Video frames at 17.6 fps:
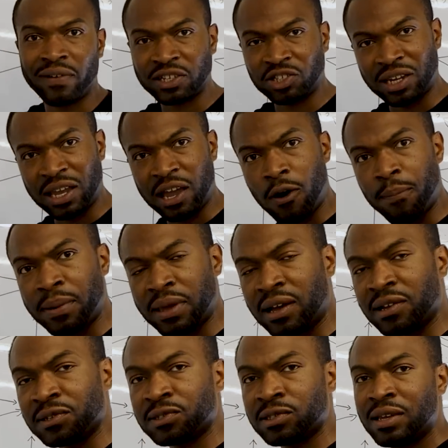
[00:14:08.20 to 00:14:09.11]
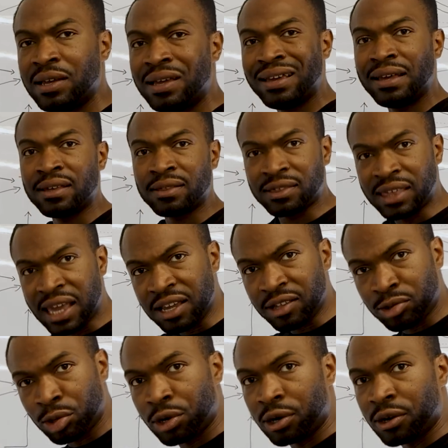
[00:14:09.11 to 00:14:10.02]
of actually helping us
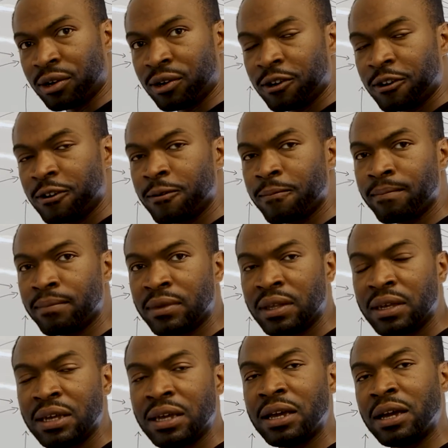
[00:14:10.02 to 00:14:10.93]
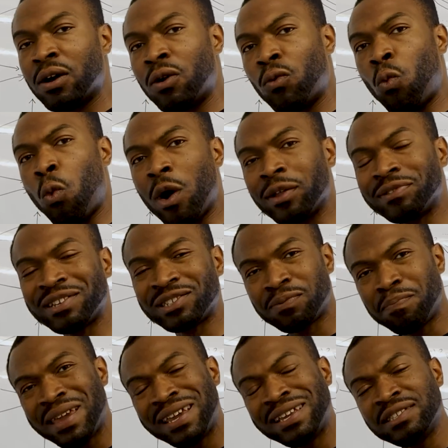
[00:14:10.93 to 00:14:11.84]
think through what
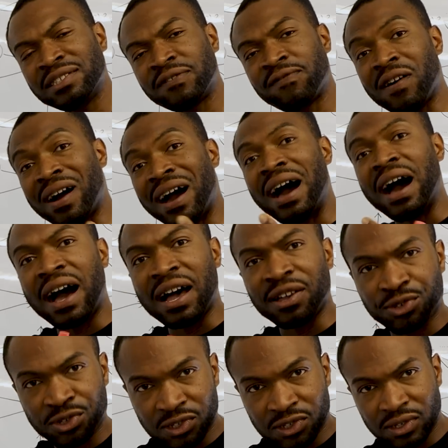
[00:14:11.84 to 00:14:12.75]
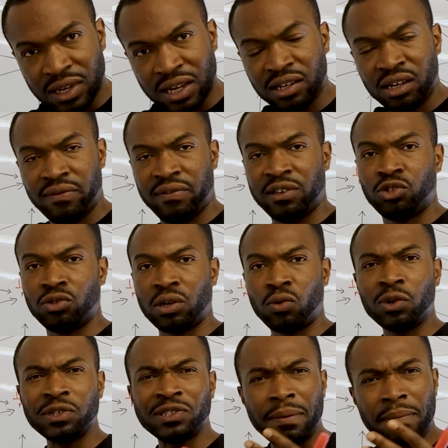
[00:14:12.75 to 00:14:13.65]
this means for us individually.
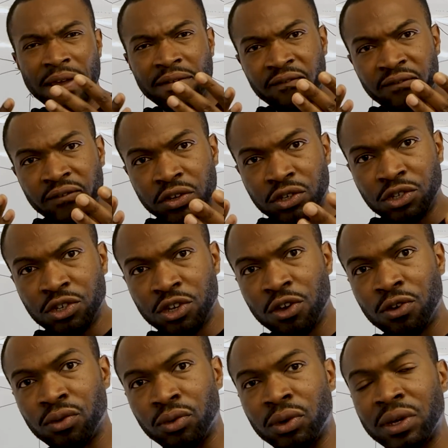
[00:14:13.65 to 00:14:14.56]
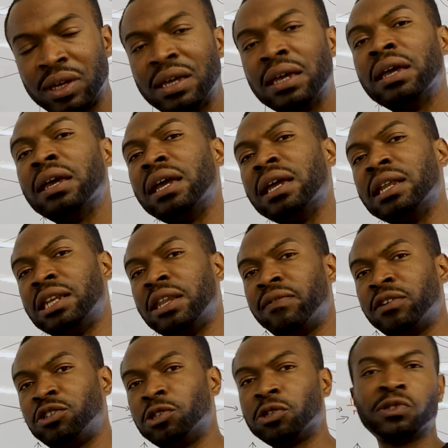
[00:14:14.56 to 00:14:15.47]
What does it mean for you
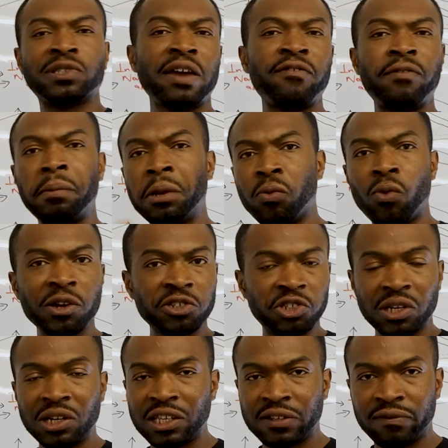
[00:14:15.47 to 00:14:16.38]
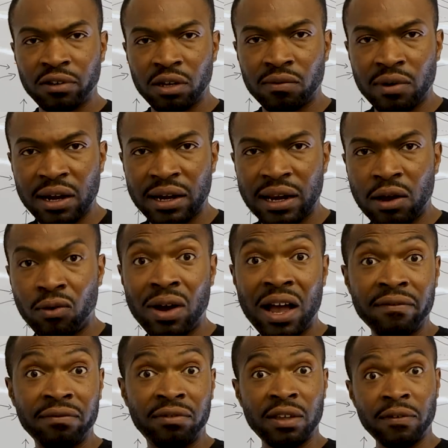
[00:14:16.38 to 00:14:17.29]
individually? Because everybody watching this video right now will
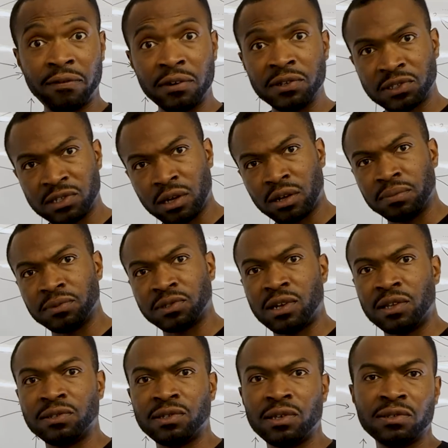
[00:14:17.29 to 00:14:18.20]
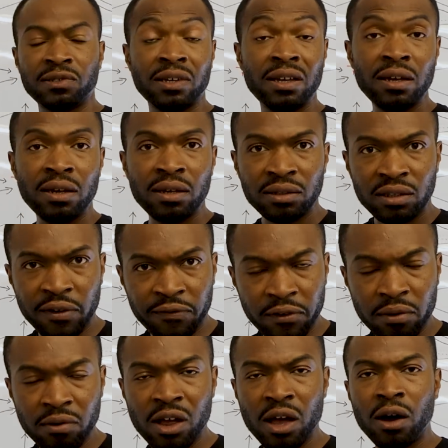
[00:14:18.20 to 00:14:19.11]
have different circumstances,
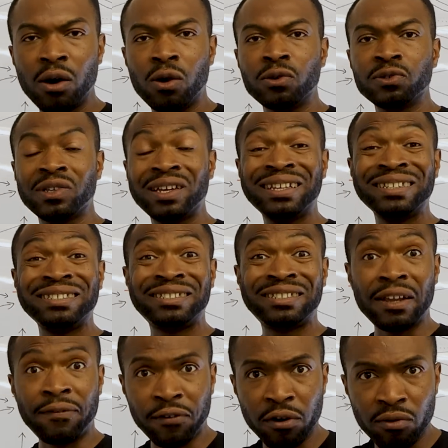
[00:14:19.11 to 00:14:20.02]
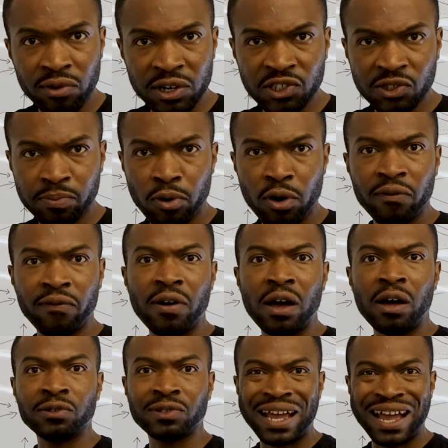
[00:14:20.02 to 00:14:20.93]
different goals, different risk
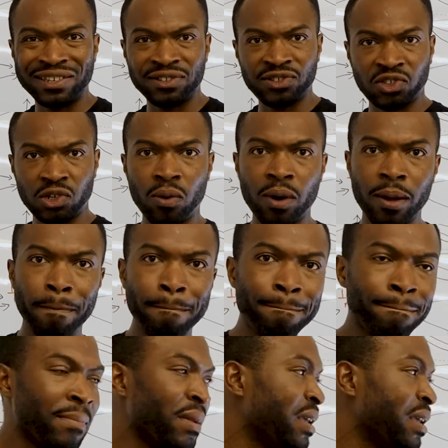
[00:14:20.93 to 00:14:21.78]
profiles, and so on.